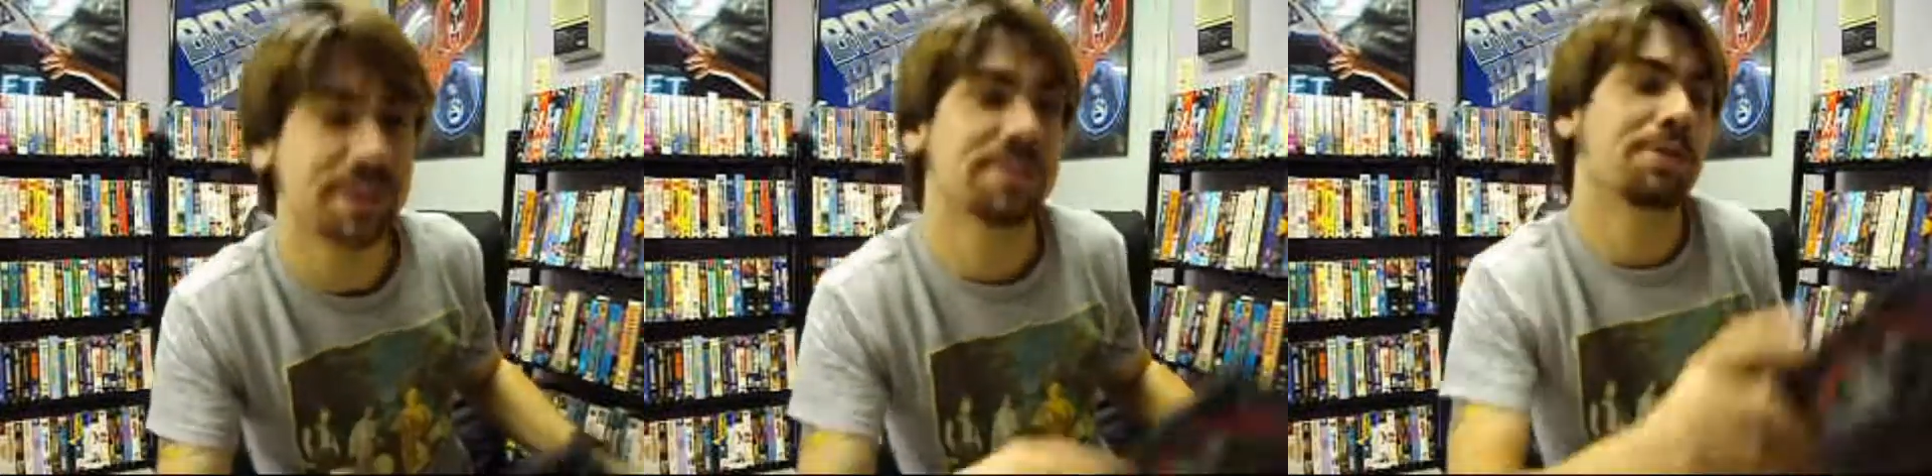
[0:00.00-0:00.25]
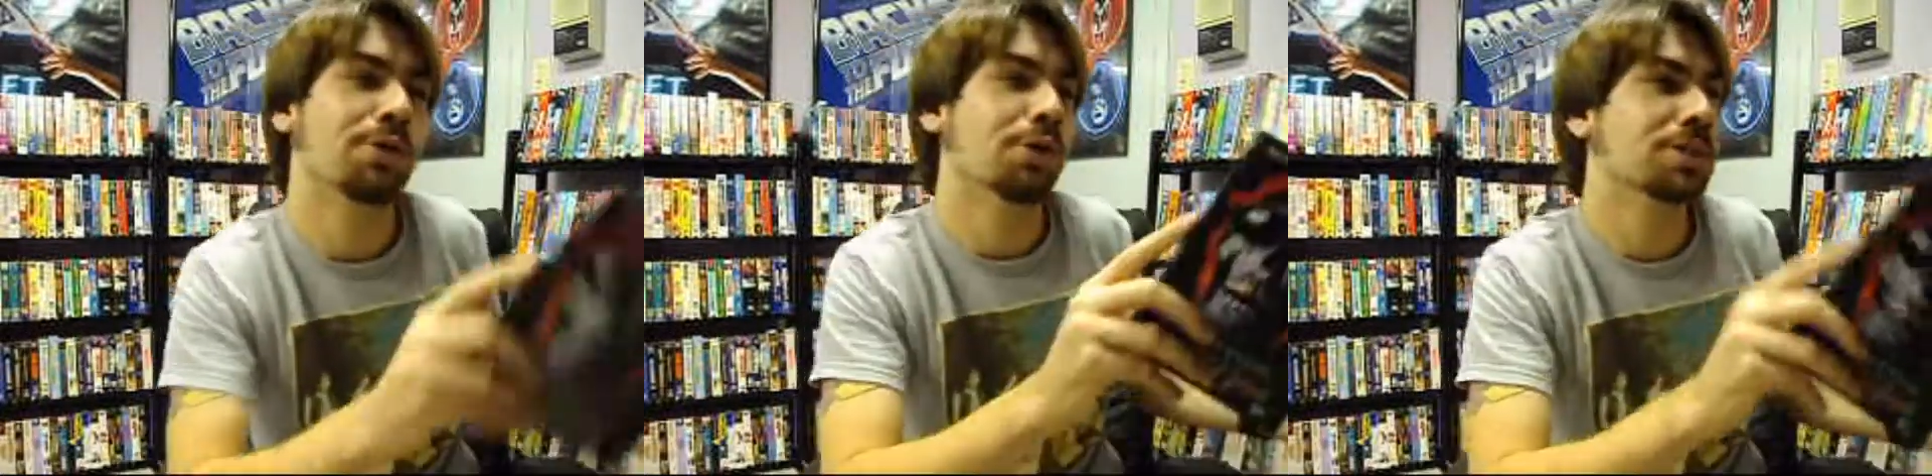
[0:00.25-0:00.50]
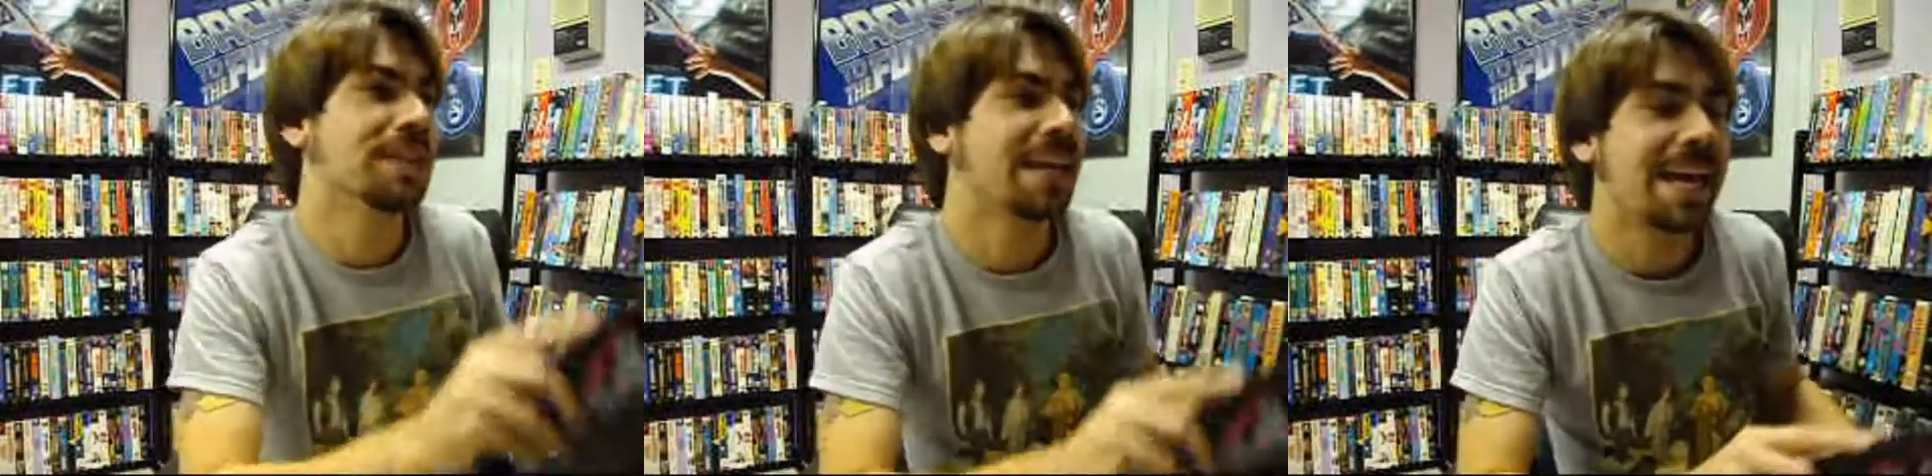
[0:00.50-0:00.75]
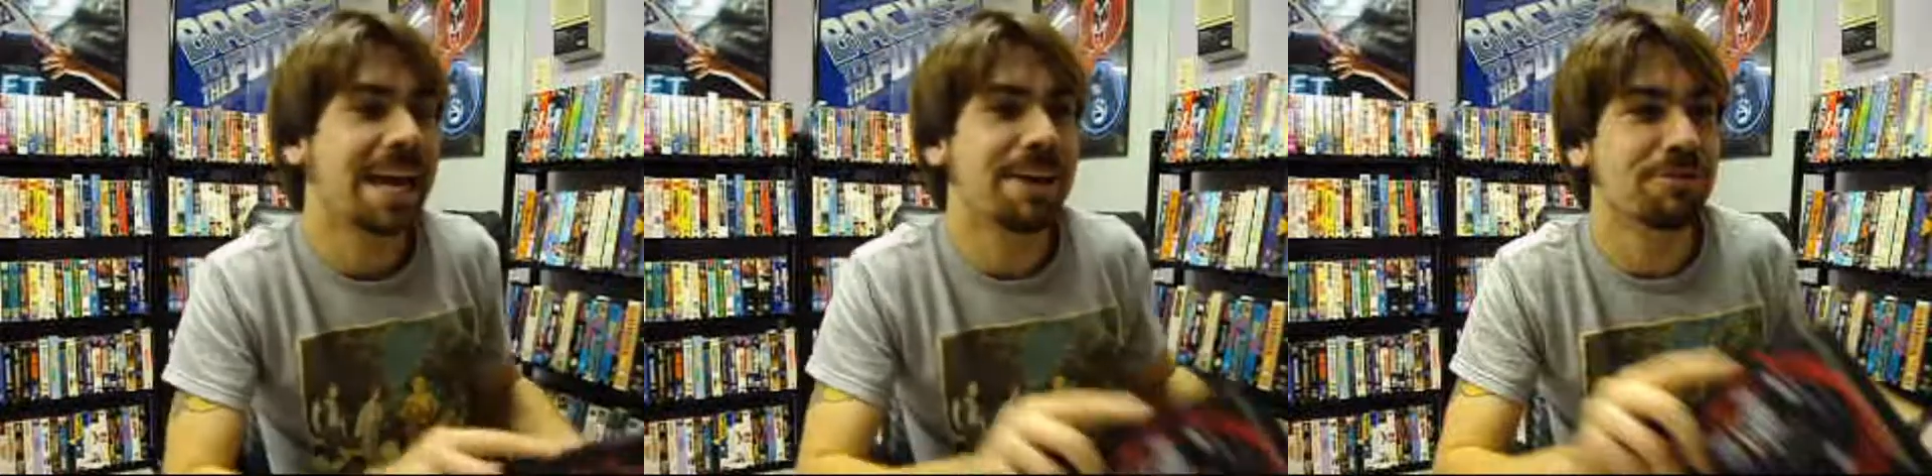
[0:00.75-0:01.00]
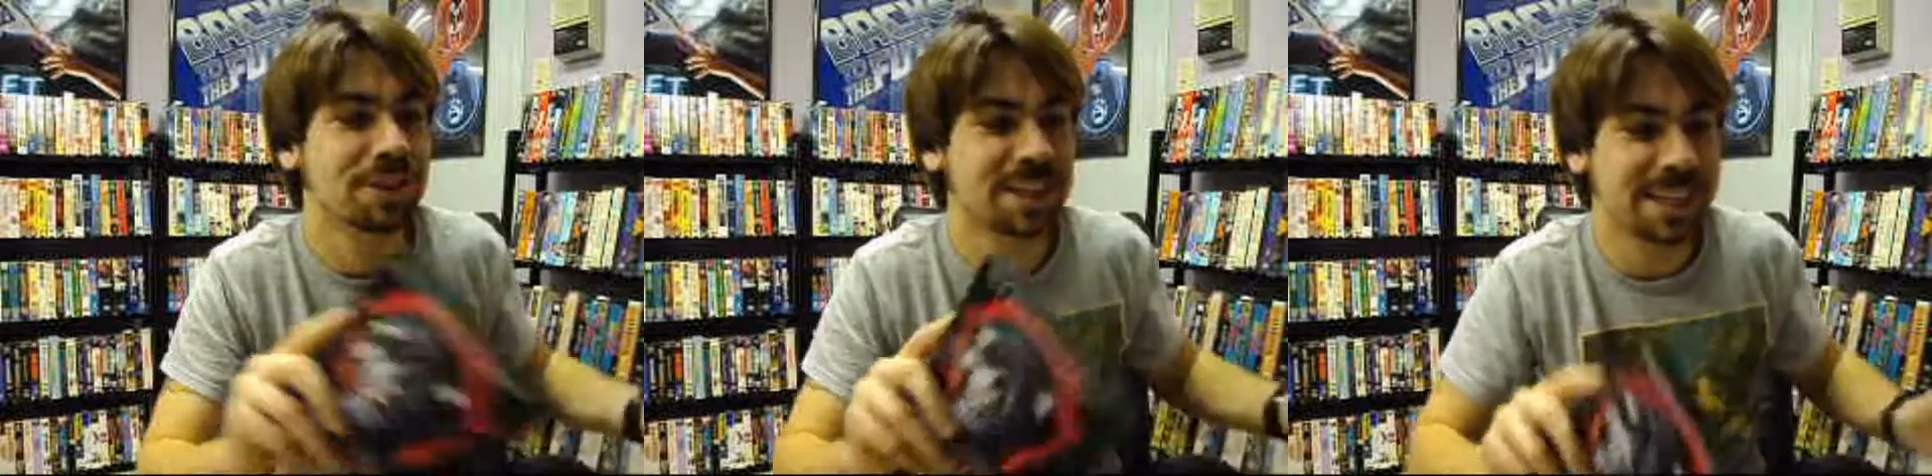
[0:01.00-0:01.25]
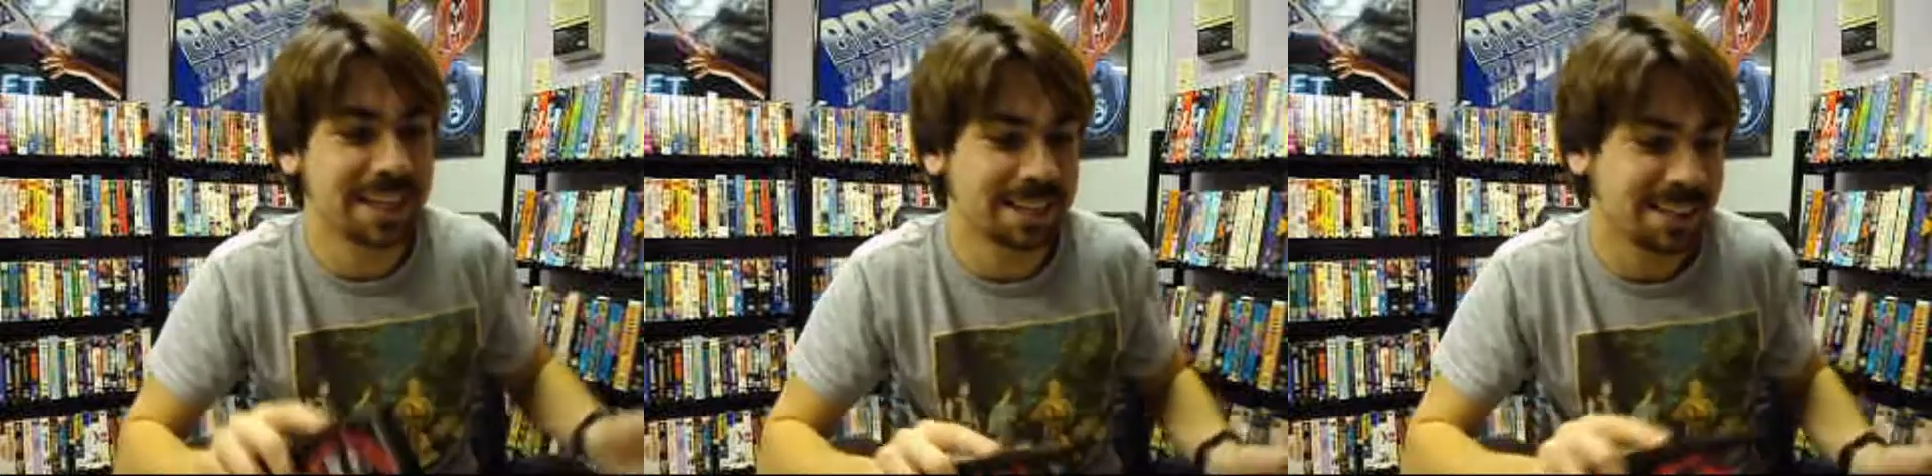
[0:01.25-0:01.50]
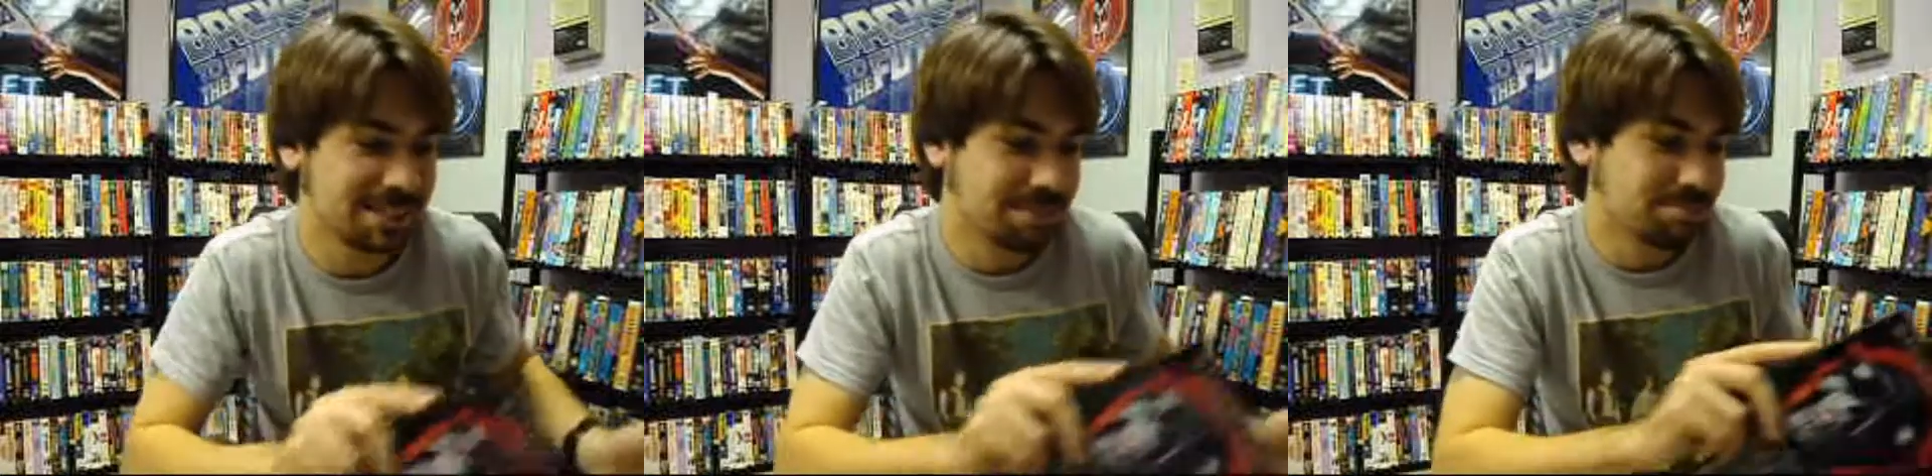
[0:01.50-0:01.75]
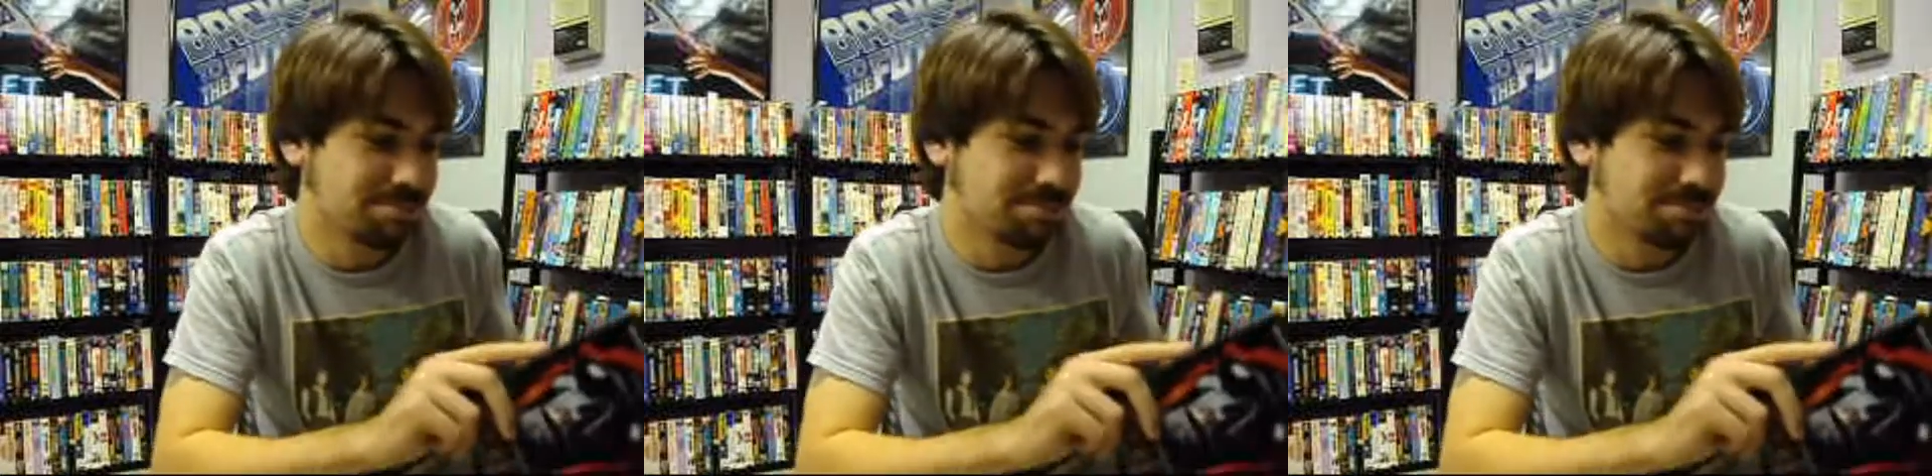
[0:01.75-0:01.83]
And of course, everything, like